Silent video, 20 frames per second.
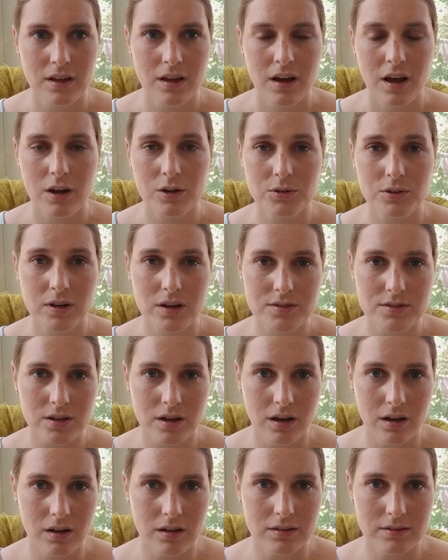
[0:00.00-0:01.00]
across
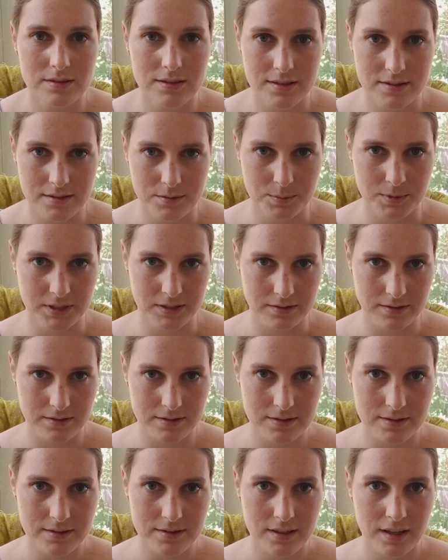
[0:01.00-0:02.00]
all
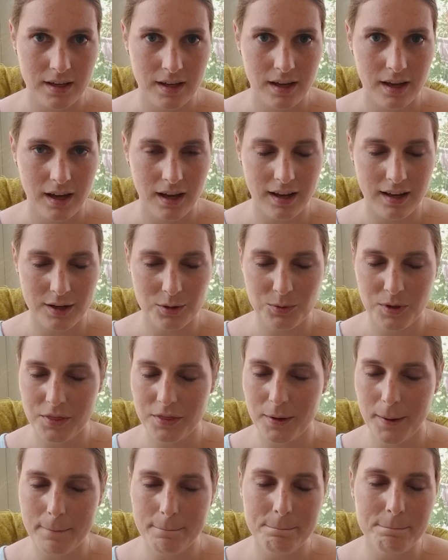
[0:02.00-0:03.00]
disciplines. While
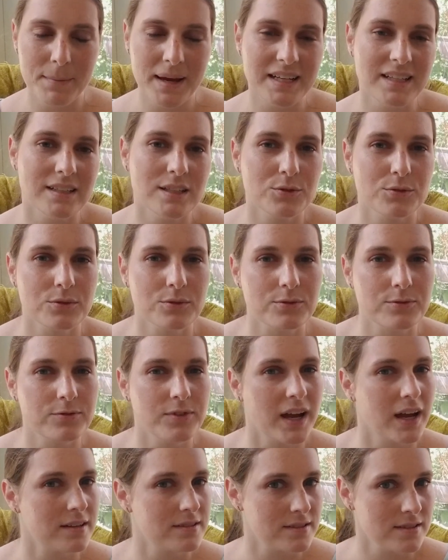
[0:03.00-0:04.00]
there are many different
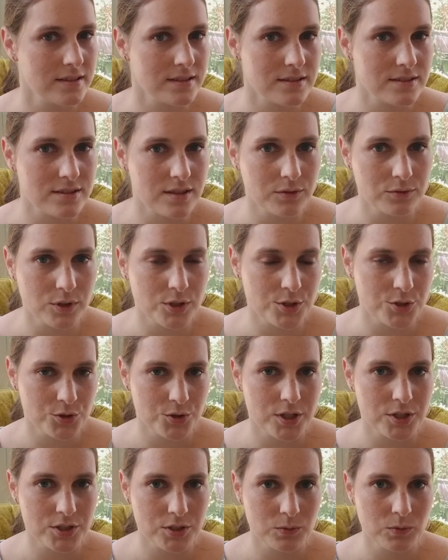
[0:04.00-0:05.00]
facets of
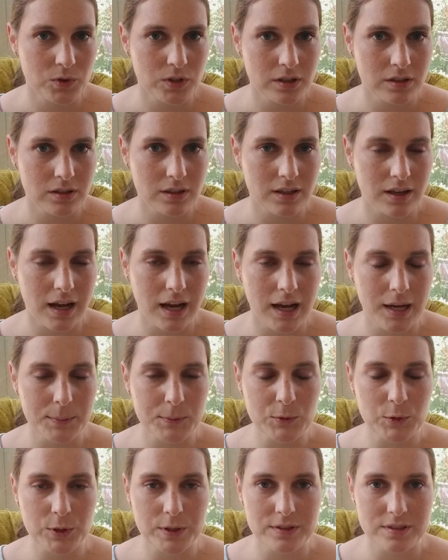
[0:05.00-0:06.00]
registration work, I'm
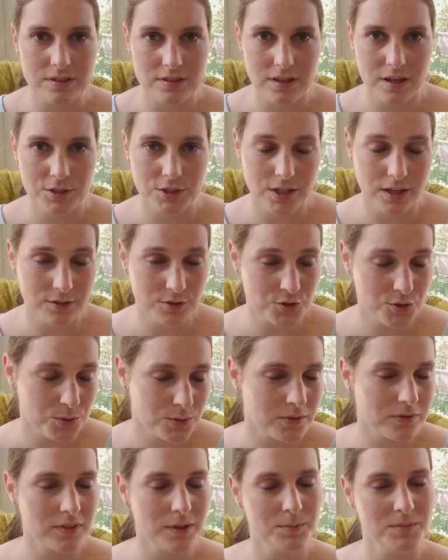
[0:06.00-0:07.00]
going to touch on two
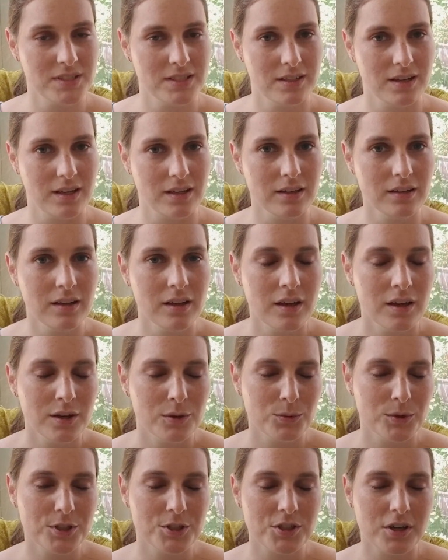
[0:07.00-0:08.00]
of them today,
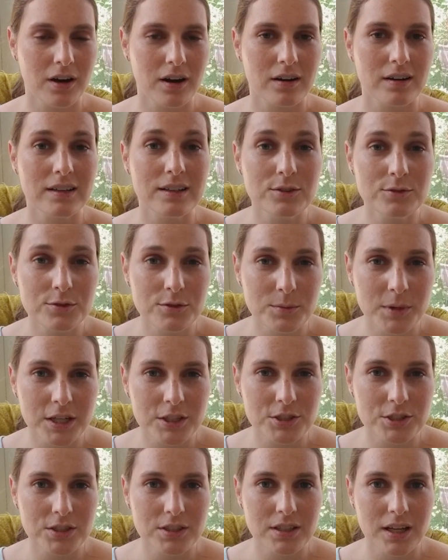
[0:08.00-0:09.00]
which are
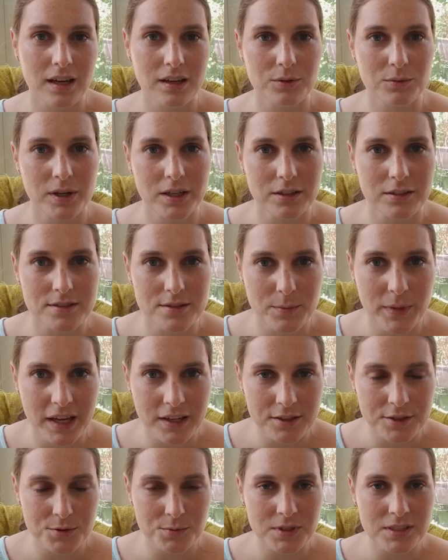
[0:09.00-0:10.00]
information and records
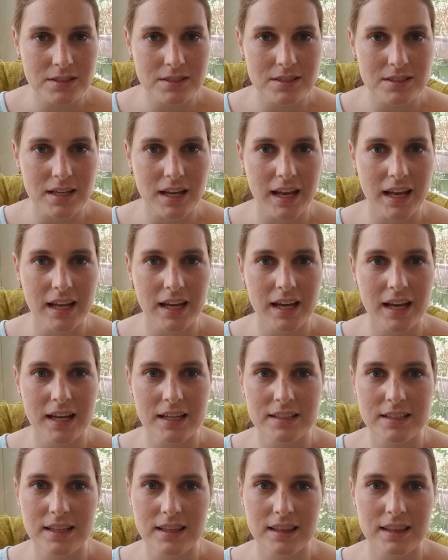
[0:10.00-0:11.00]
management
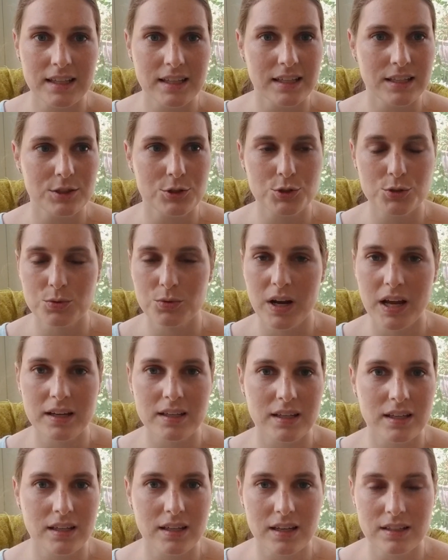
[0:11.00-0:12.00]
and the
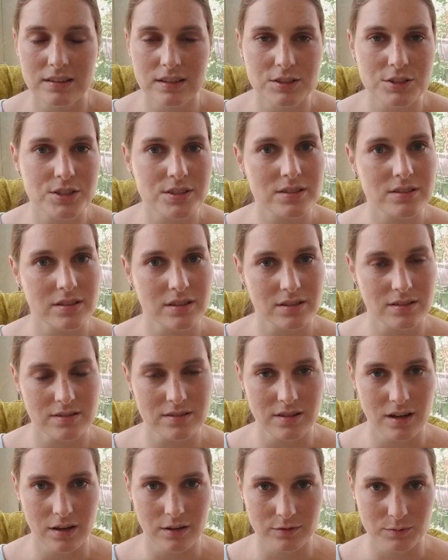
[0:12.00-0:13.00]
tracking and logistics
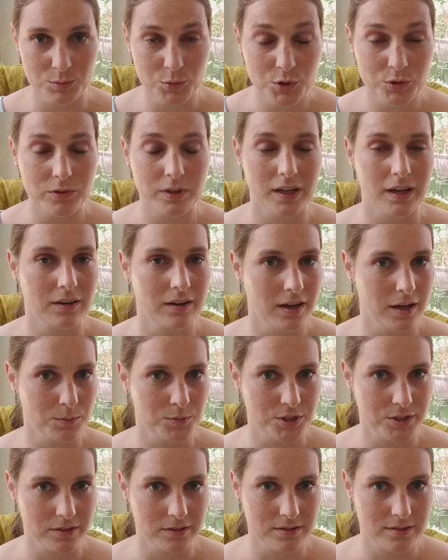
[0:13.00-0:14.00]
of moving our
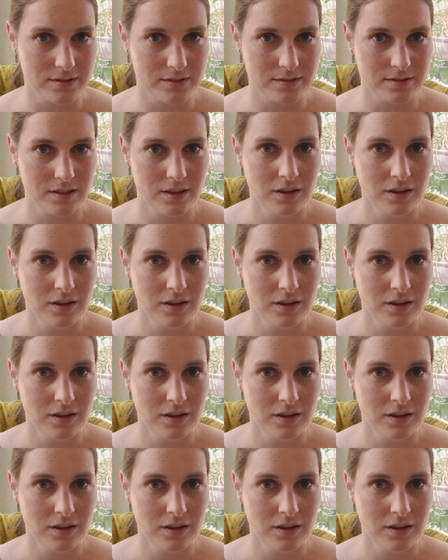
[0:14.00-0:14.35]
objects